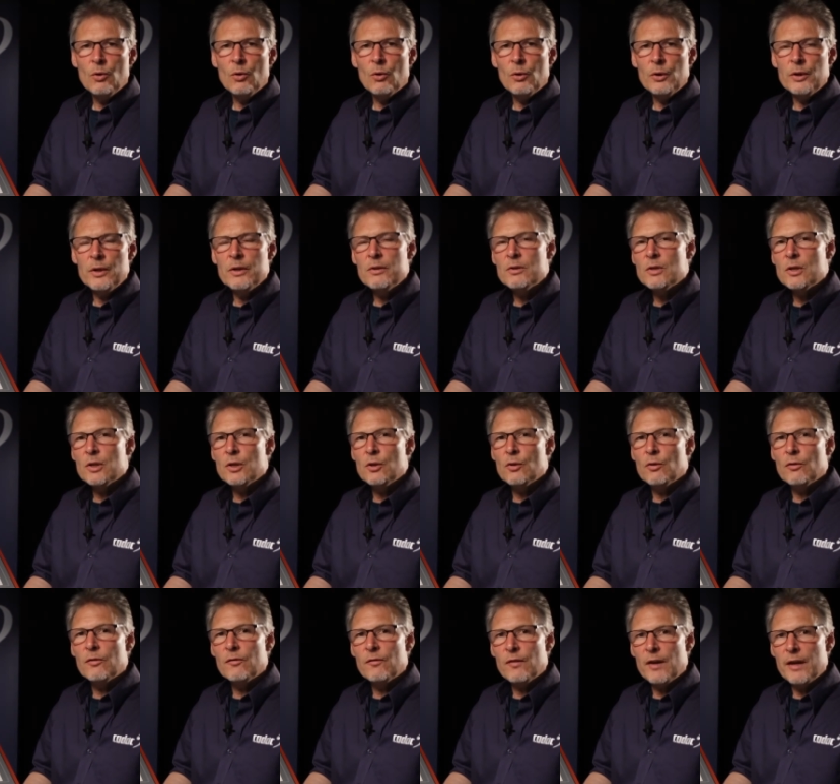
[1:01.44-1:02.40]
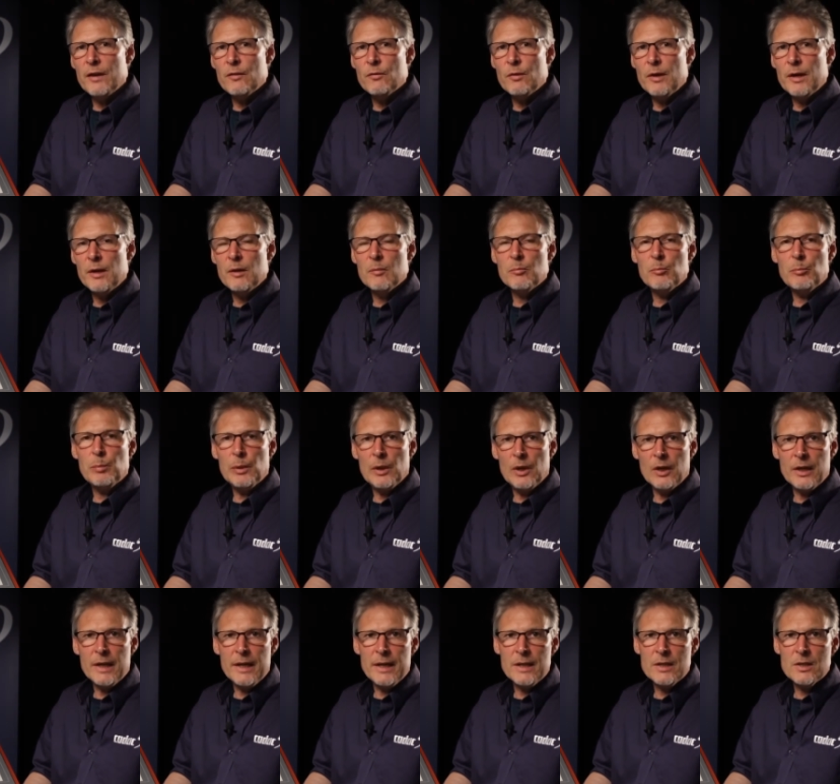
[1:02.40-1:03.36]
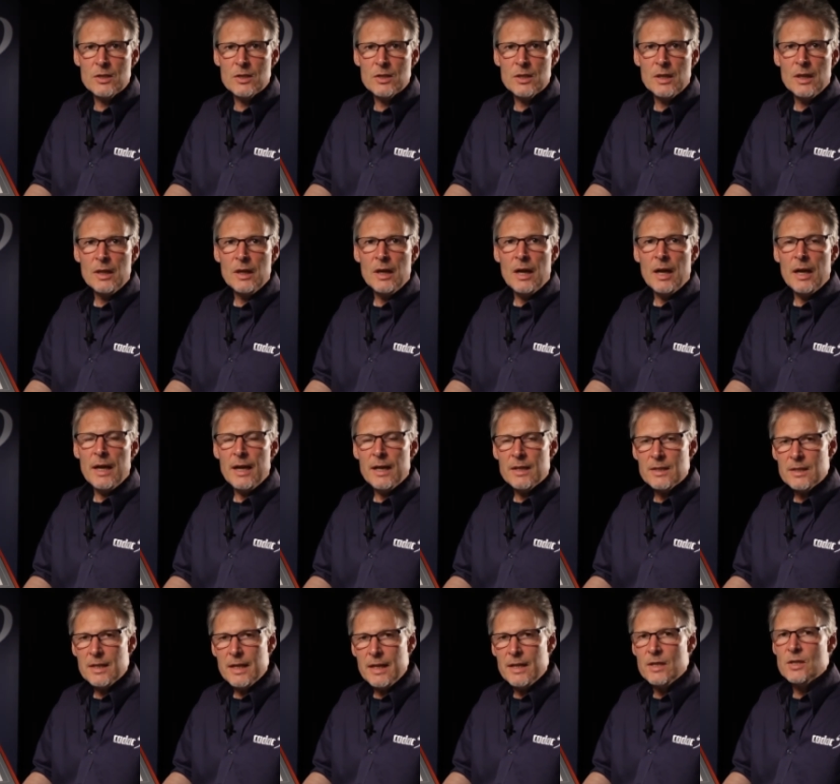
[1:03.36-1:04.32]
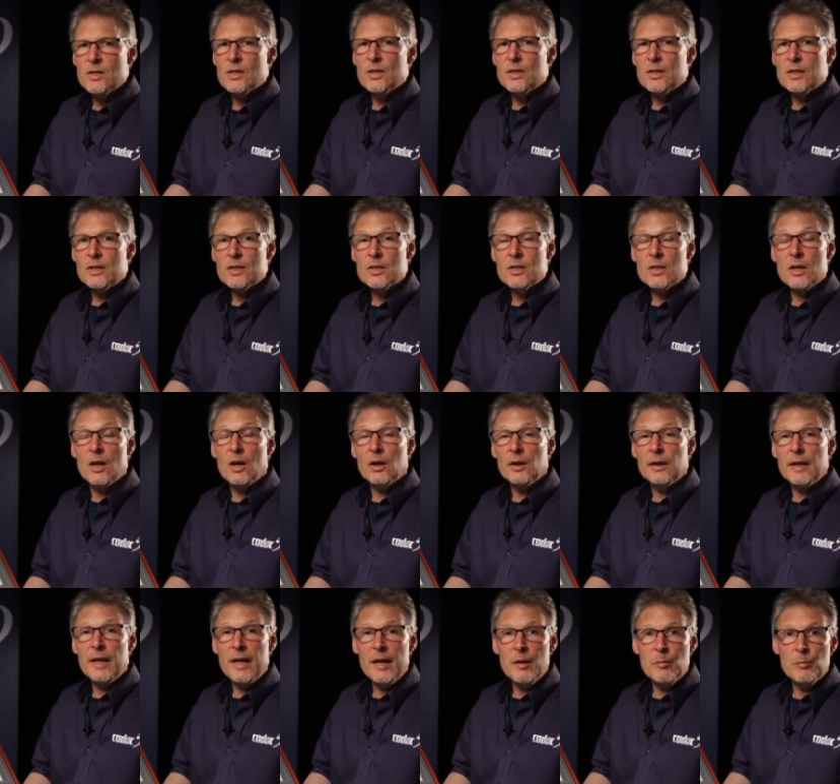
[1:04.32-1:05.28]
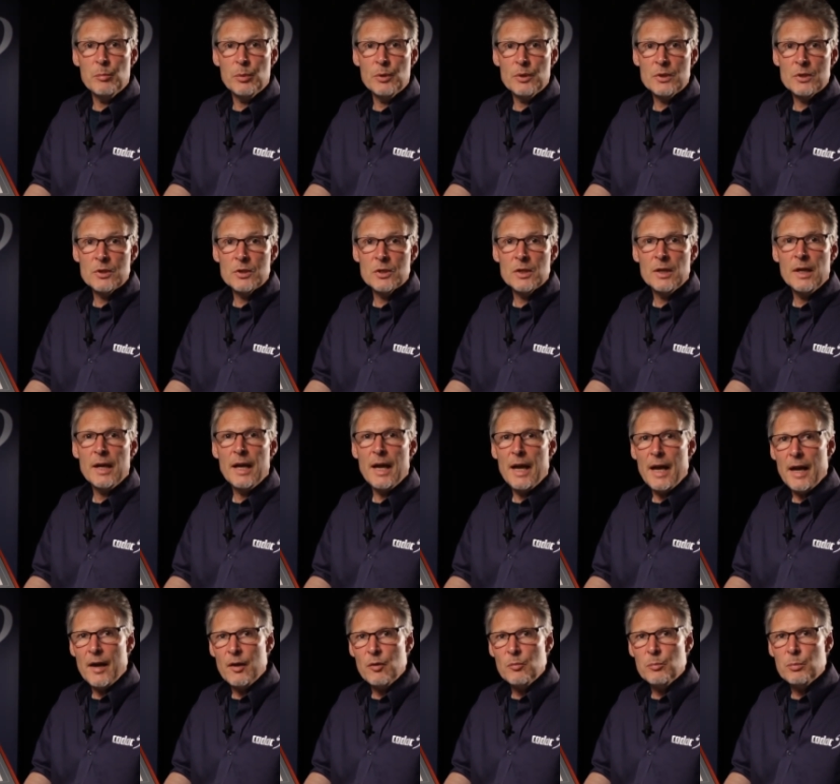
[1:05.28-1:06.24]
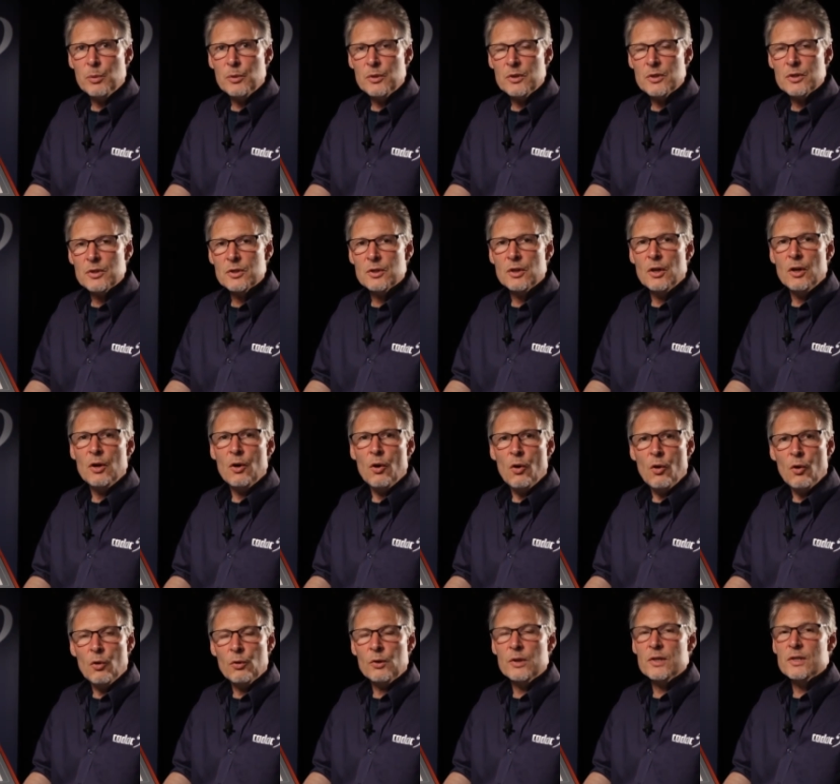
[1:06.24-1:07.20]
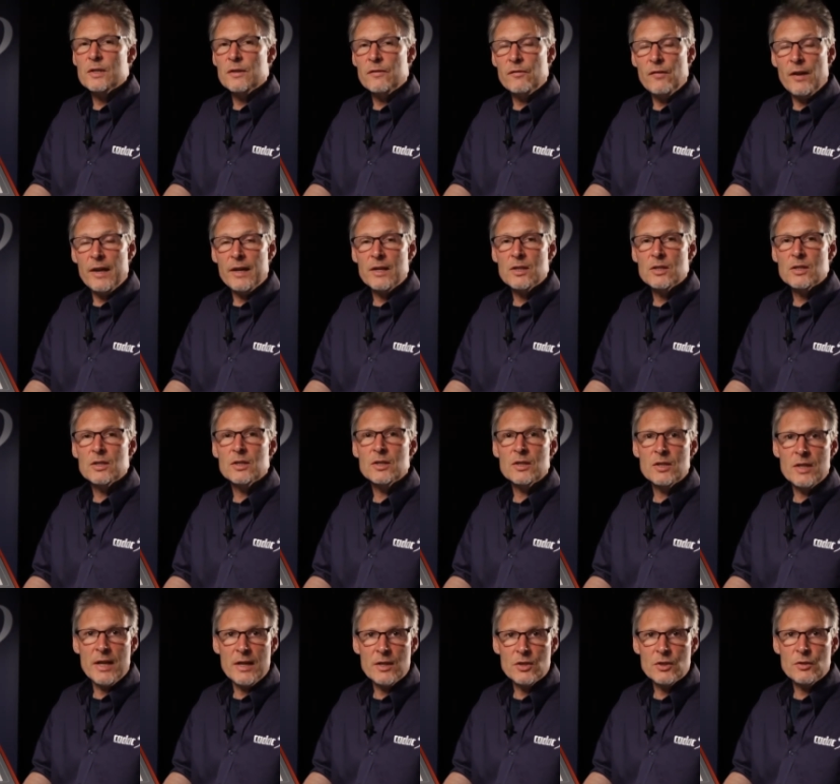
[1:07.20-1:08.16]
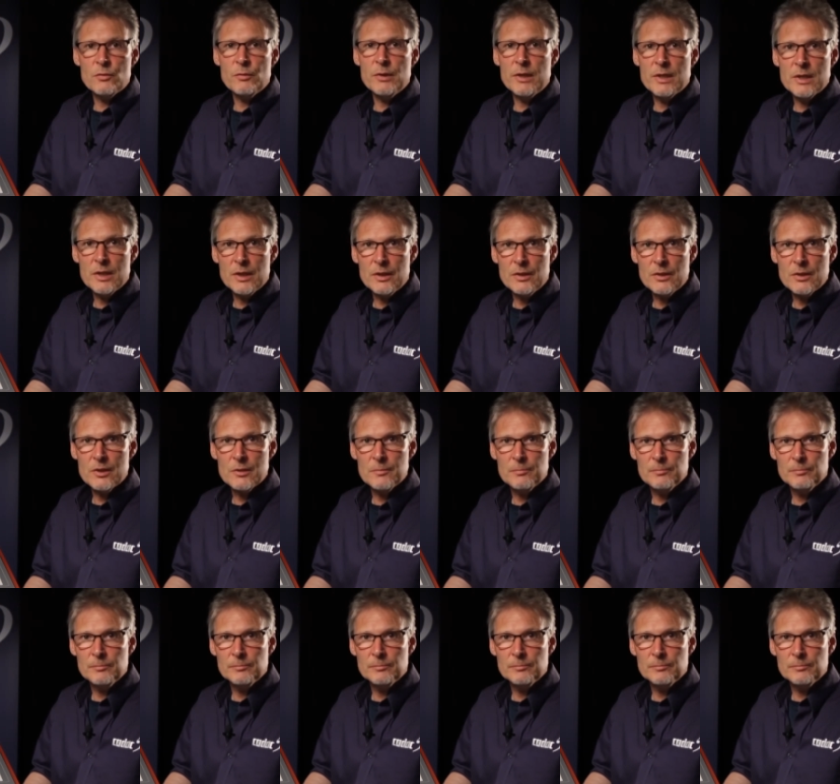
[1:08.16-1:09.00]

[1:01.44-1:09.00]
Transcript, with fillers: or using your favorite plugins as inserts on inputs, outputs, or as effects, sends and returns.